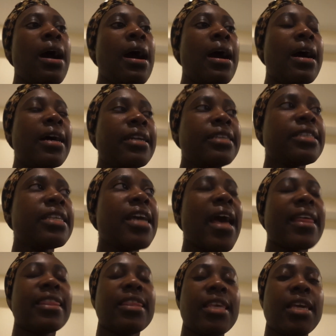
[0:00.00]
Honestly, I
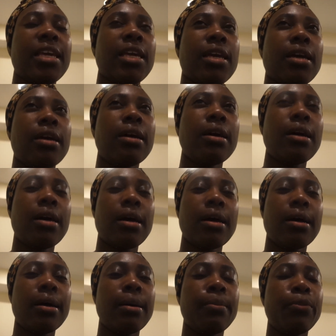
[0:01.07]
think
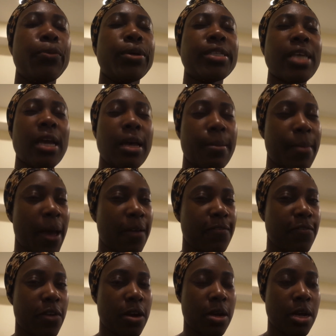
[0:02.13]
um, once I come back
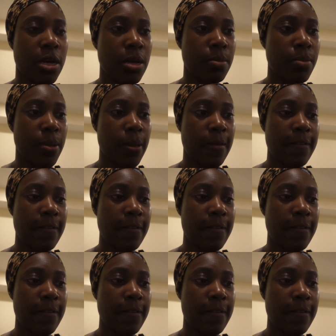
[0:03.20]
from